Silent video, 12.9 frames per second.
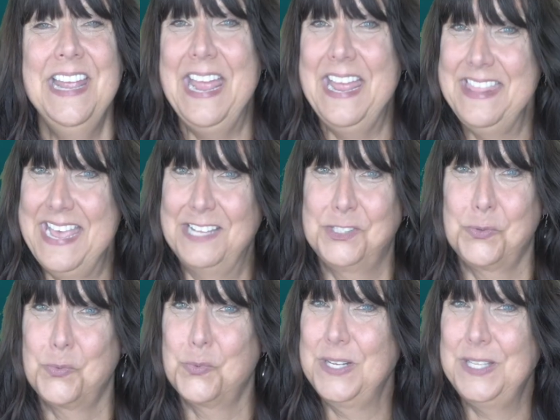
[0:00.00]
And that's
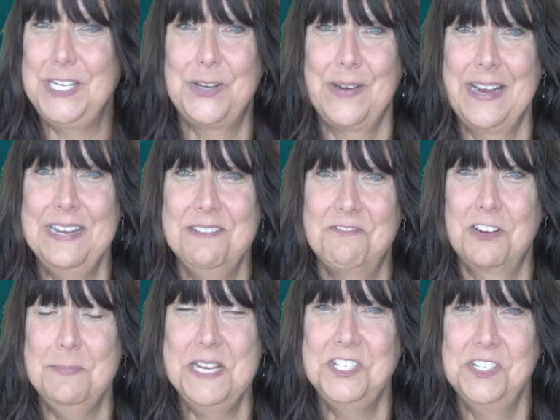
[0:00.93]
really great
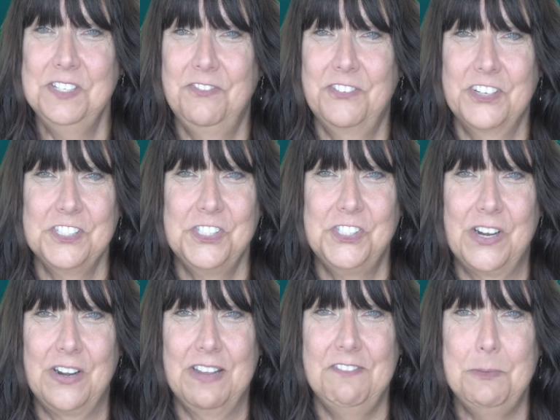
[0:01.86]
information for a
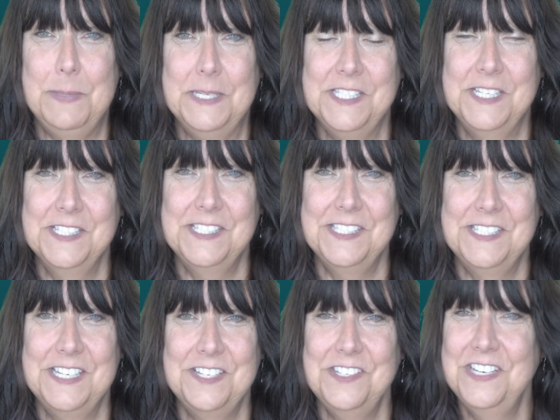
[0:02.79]
start of a business
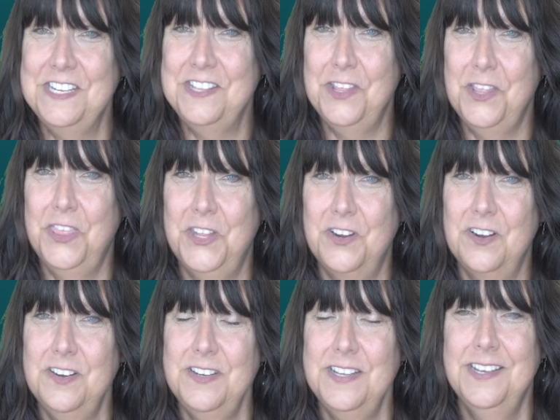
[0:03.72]
decision. And the
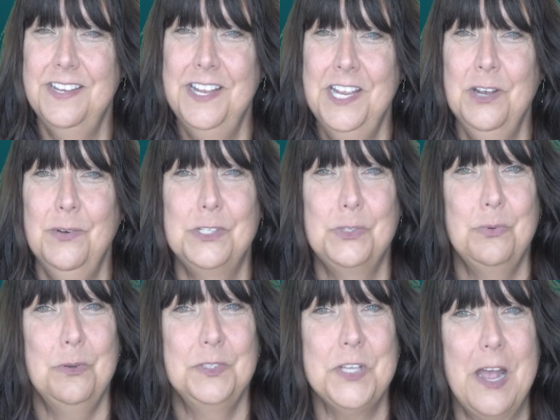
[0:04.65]
third, which
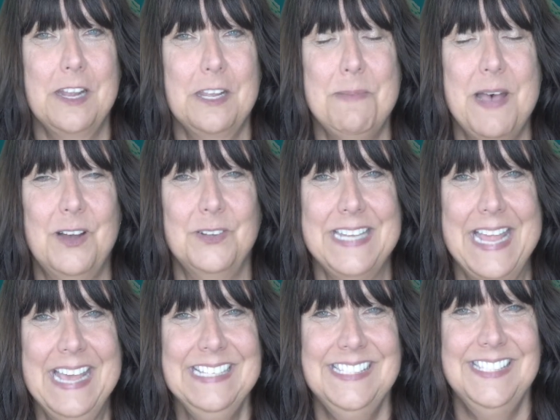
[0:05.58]
we'll talk about
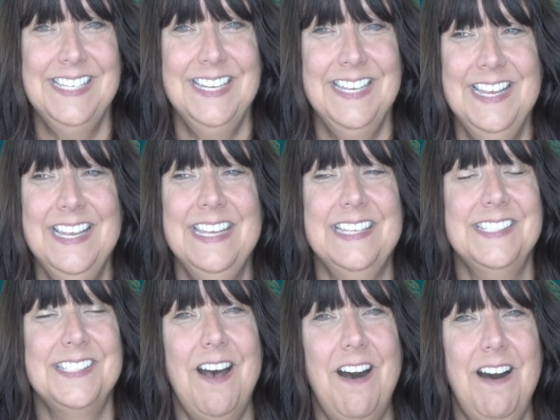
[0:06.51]
next,
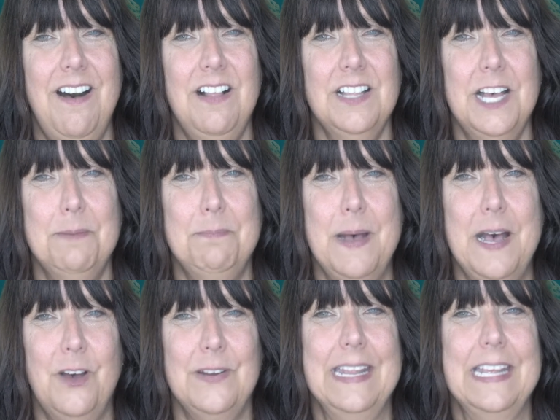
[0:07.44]
is all
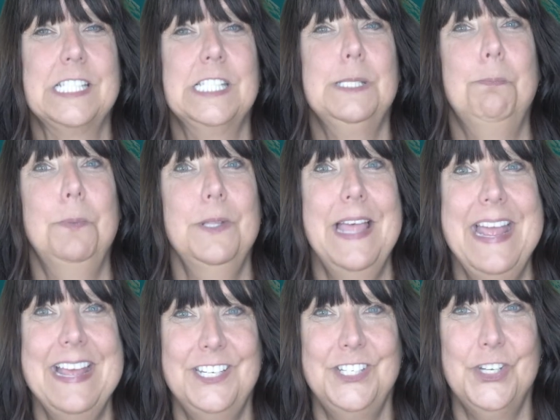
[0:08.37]
about
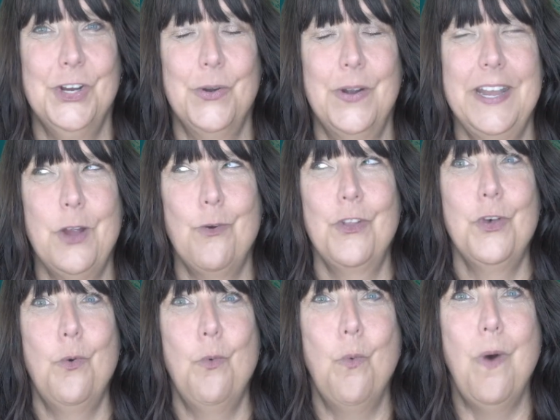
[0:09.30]
explanatory, or
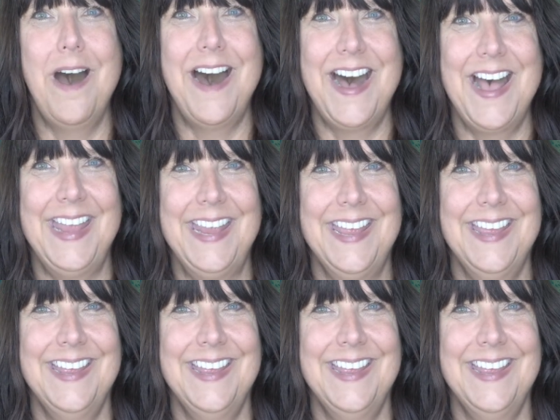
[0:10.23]
the why.